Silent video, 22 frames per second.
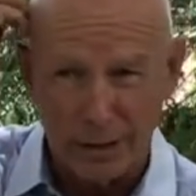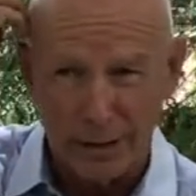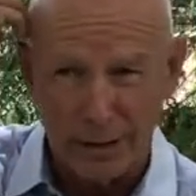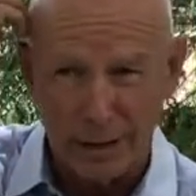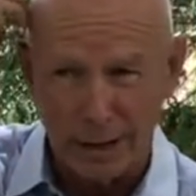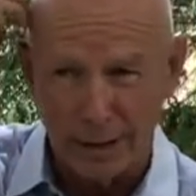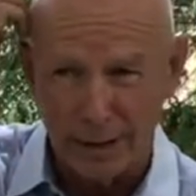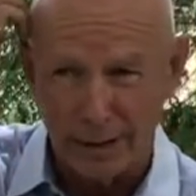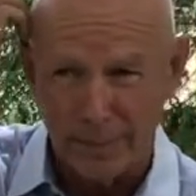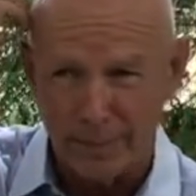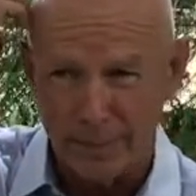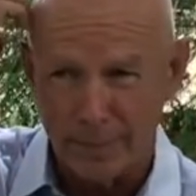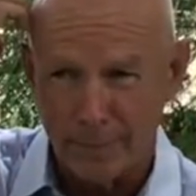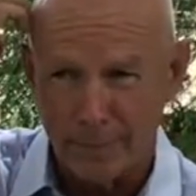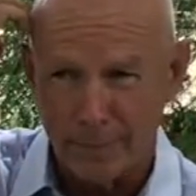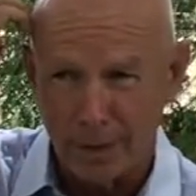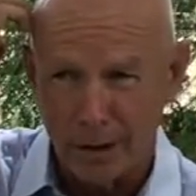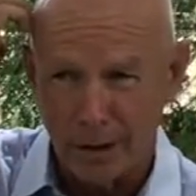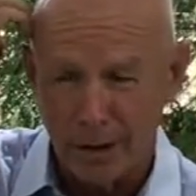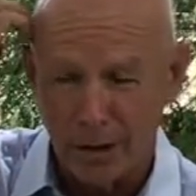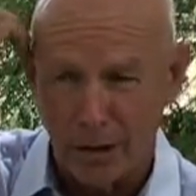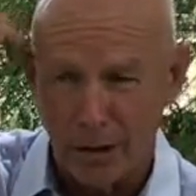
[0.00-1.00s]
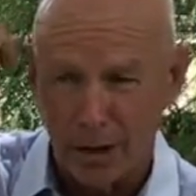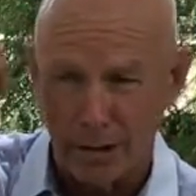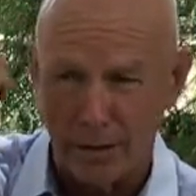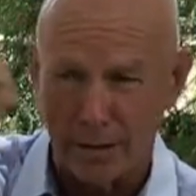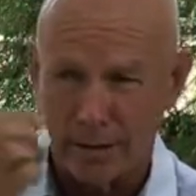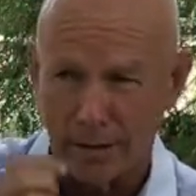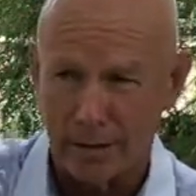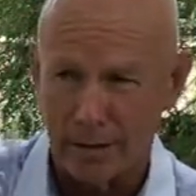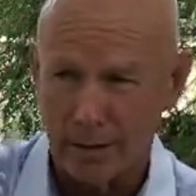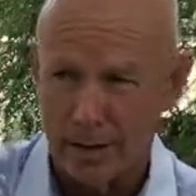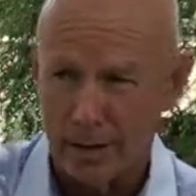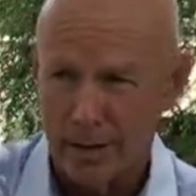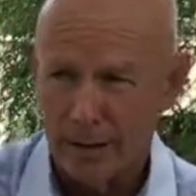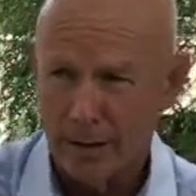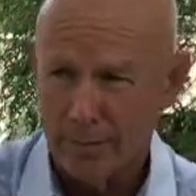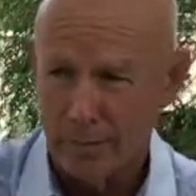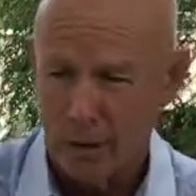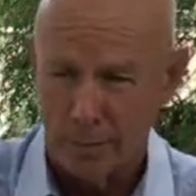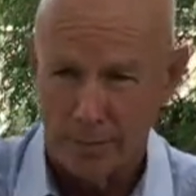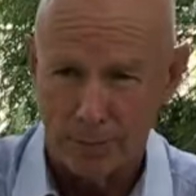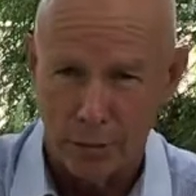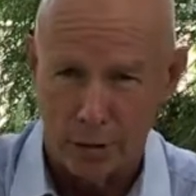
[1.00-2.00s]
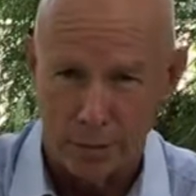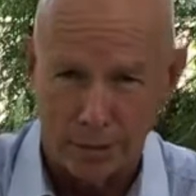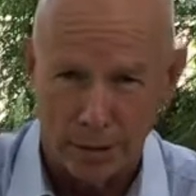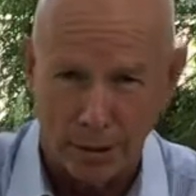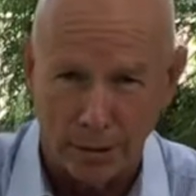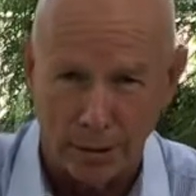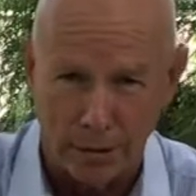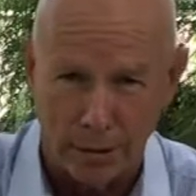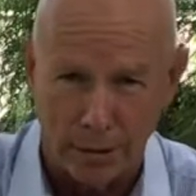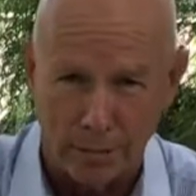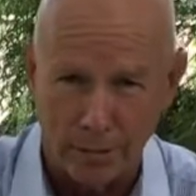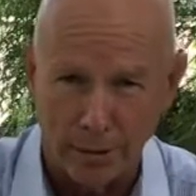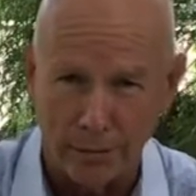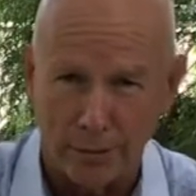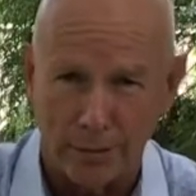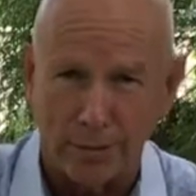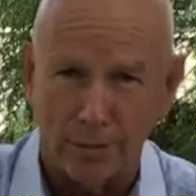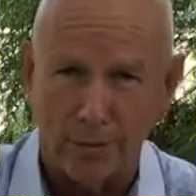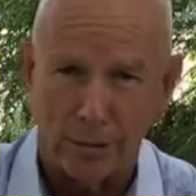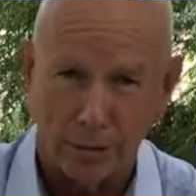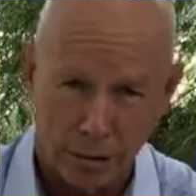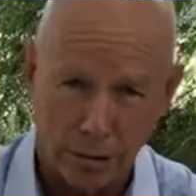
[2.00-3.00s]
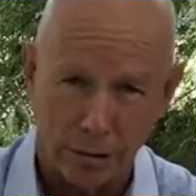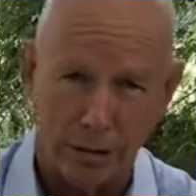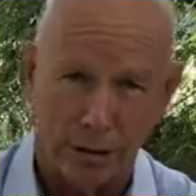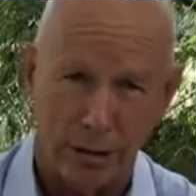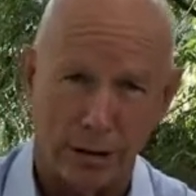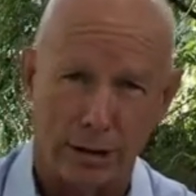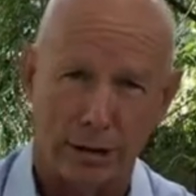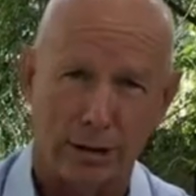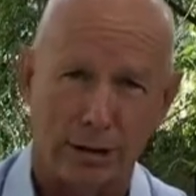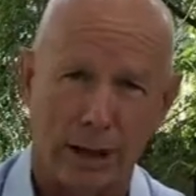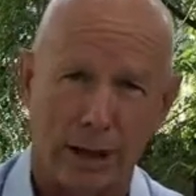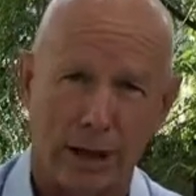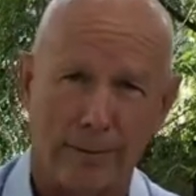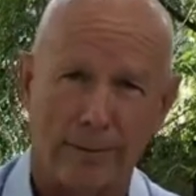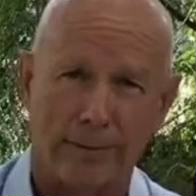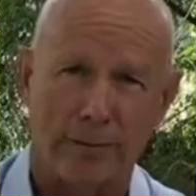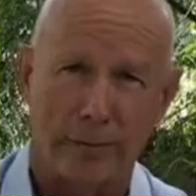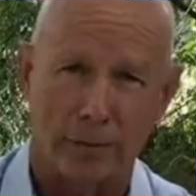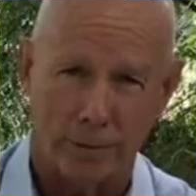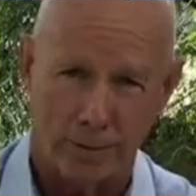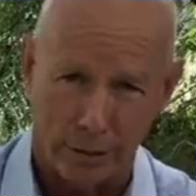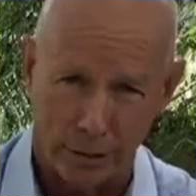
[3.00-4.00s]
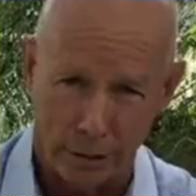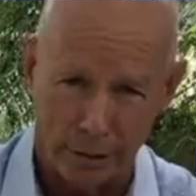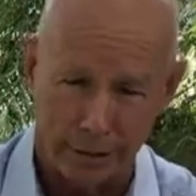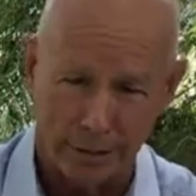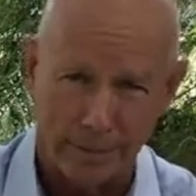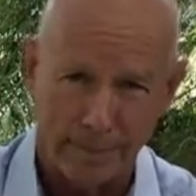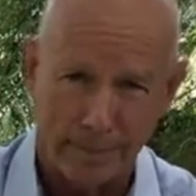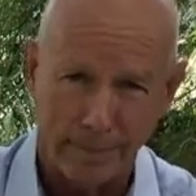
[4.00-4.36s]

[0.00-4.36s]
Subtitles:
My property on the river wasn't in the dam footprint,